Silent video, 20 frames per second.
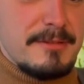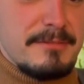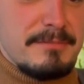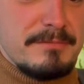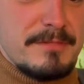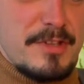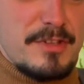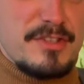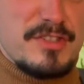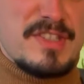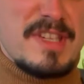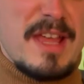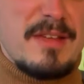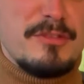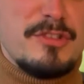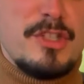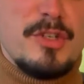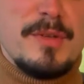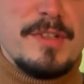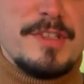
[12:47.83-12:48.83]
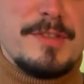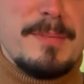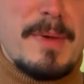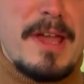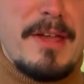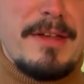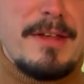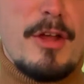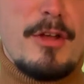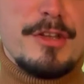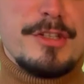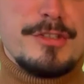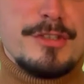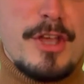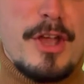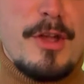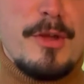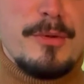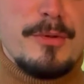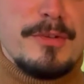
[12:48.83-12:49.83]
Doesn't sound too inspiring on its
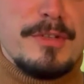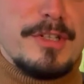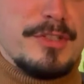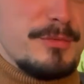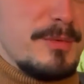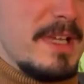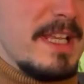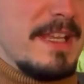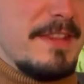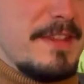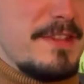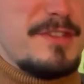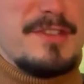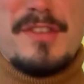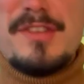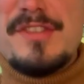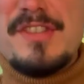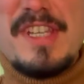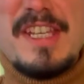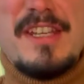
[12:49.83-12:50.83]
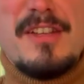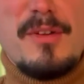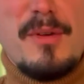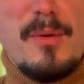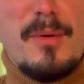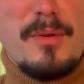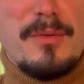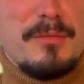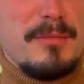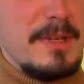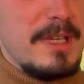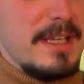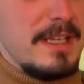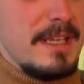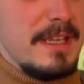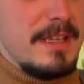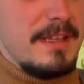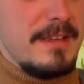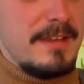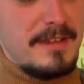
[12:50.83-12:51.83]
own, because really this is a C chord,
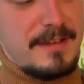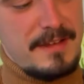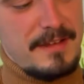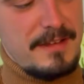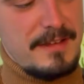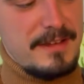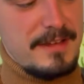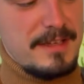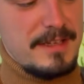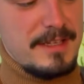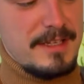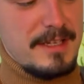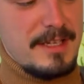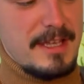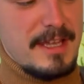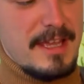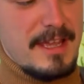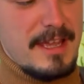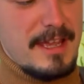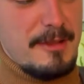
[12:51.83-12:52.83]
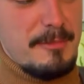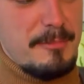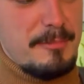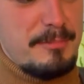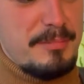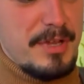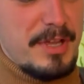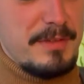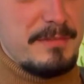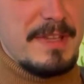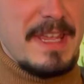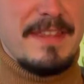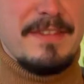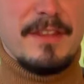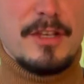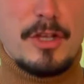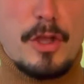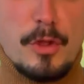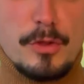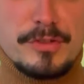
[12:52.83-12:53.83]
really. But in
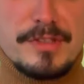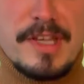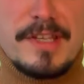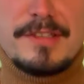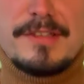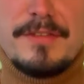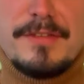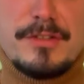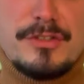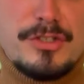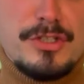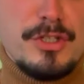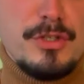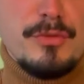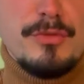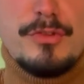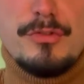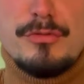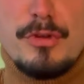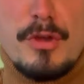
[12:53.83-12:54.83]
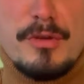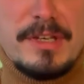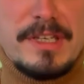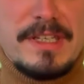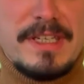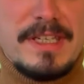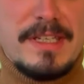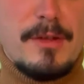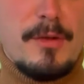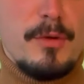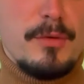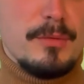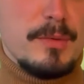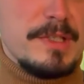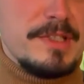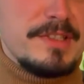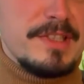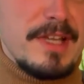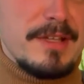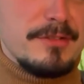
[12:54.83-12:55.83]
the context of the tune, the droning D
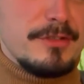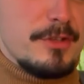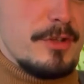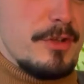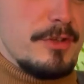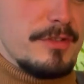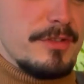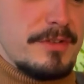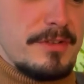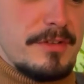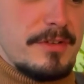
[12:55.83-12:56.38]
always sounds good.